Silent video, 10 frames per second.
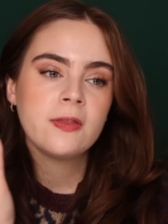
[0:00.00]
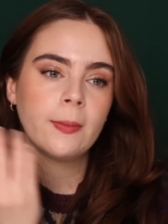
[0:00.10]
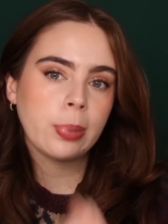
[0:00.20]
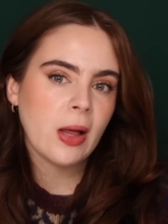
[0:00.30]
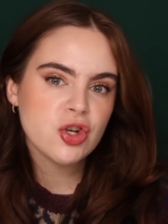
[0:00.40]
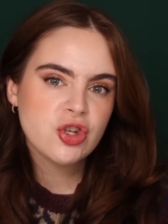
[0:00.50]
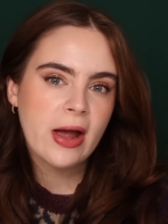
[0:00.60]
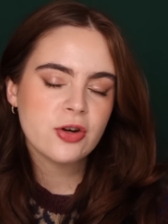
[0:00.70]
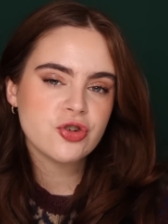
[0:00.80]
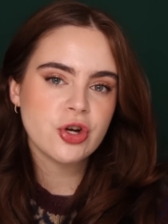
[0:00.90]
the blush
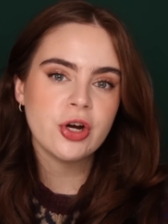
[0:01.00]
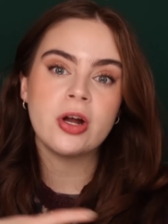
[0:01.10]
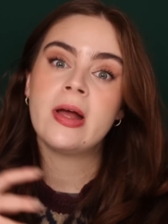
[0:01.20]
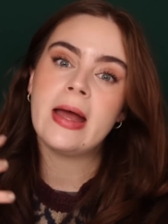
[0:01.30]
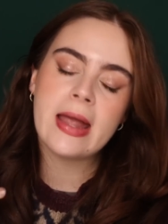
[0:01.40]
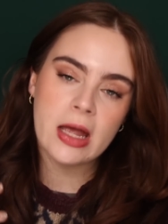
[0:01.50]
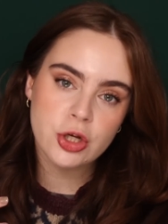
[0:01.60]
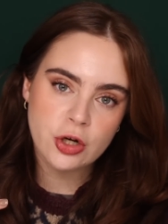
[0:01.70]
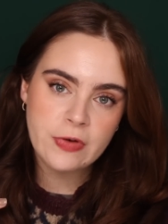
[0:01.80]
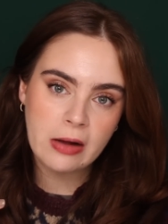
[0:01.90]
texture and your